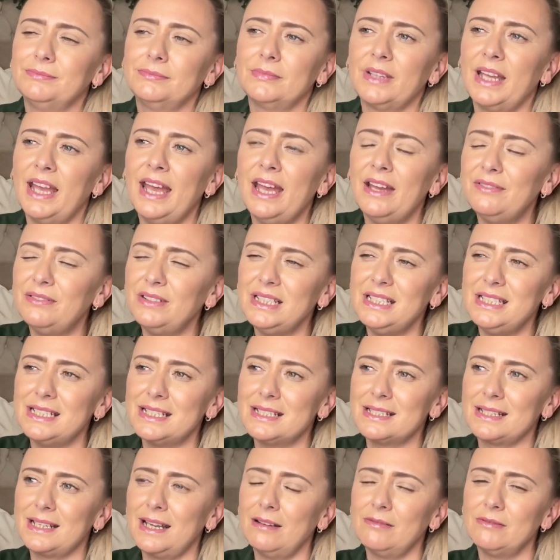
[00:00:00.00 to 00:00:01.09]
heavily
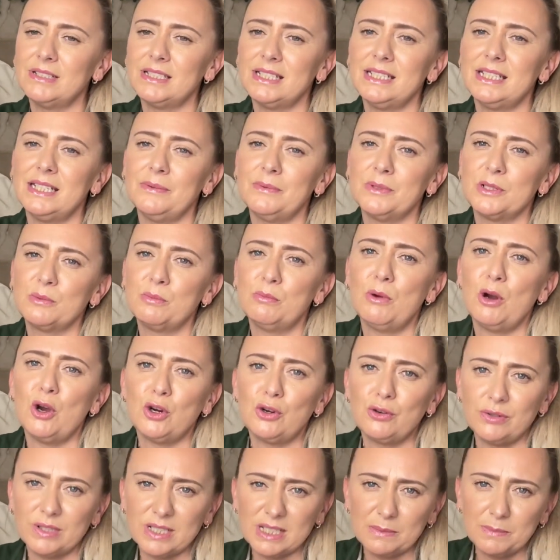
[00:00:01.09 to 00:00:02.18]
discounted. It was more
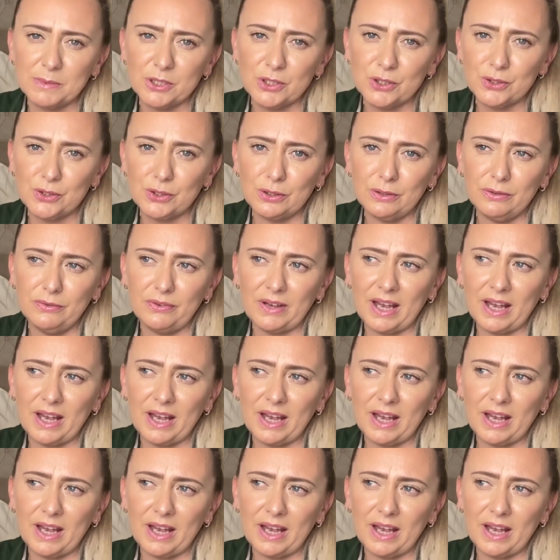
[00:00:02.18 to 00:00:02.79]
Christmas stuff.